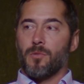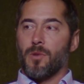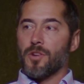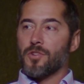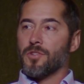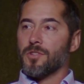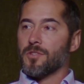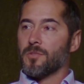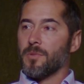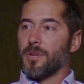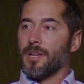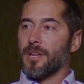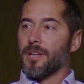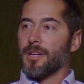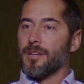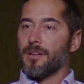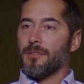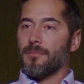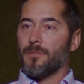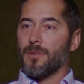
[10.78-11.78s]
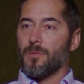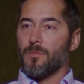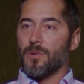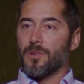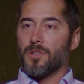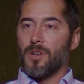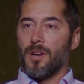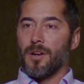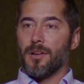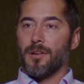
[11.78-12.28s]
questions we get when we're
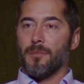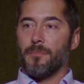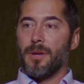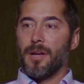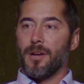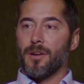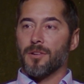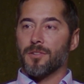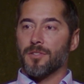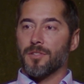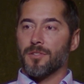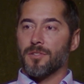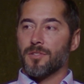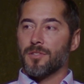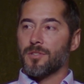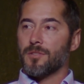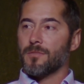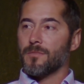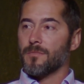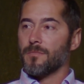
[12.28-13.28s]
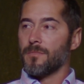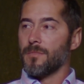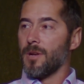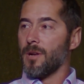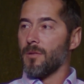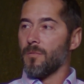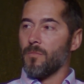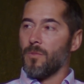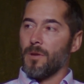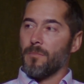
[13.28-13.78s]
talking to payers is,
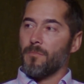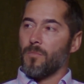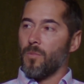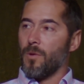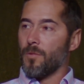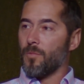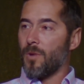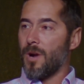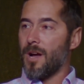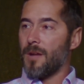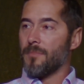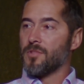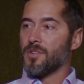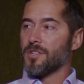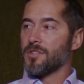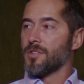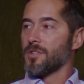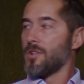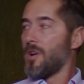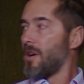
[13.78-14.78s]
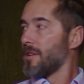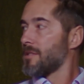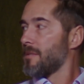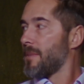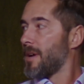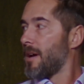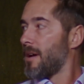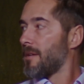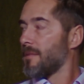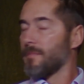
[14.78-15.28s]
what Rob just talked
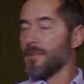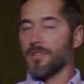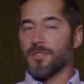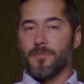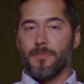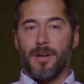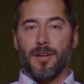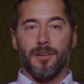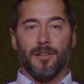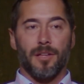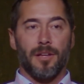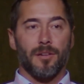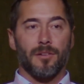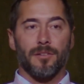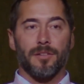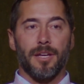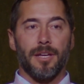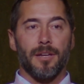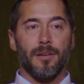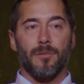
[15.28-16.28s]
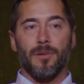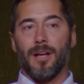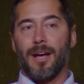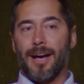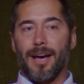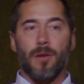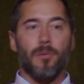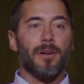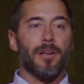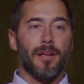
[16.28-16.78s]
about is about clinical data. Well,
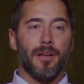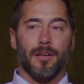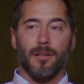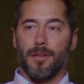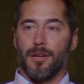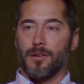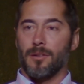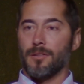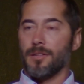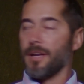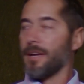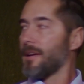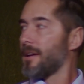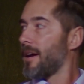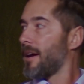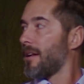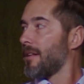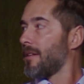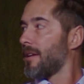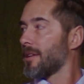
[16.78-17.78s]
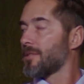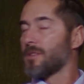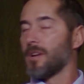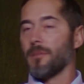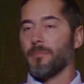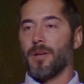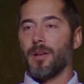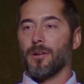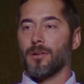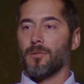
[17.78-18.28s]
how do I get clinical data out of
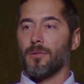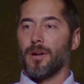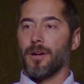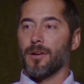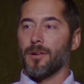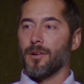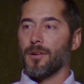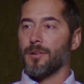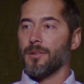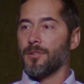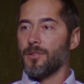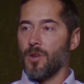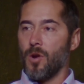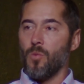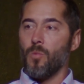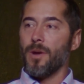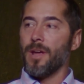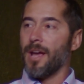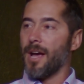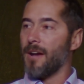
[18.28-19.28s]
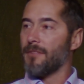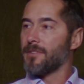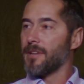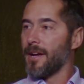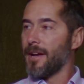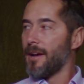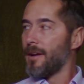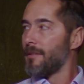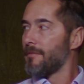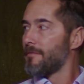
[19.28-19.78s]
electronic medical record? Don't we have to
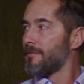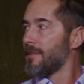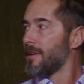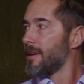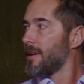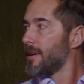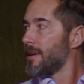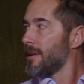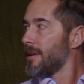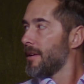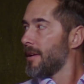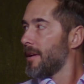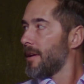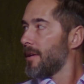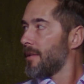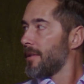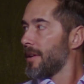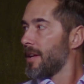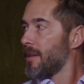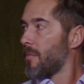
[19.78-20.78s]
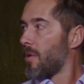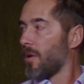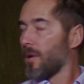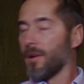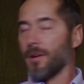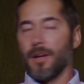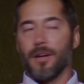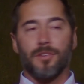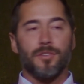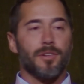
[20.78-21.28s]
have, EMR
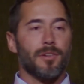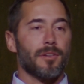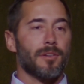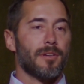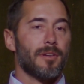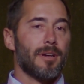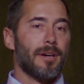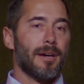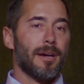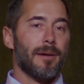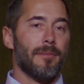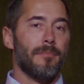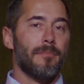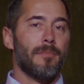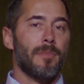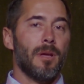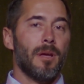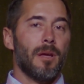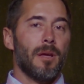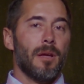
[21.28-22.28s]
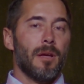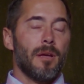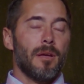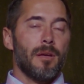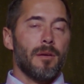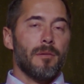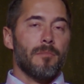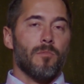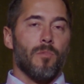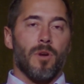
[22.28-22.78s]
connection?
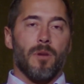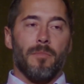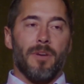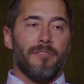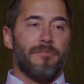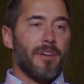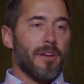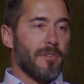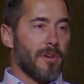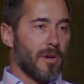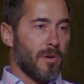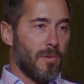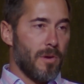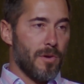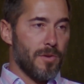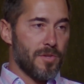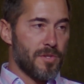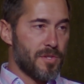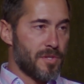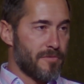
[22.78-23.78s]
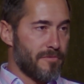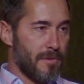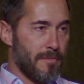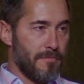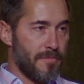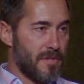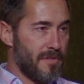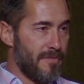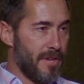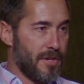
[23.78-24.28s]
One of my favorite quotes from
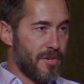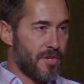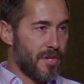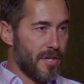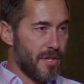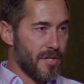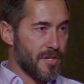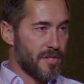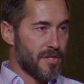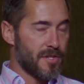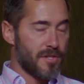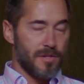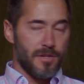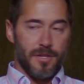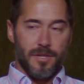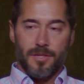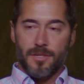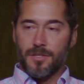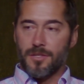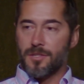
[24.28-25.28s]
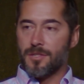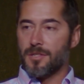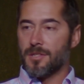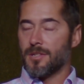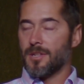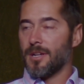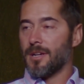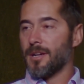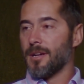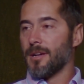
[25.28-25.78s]
Da Vinci is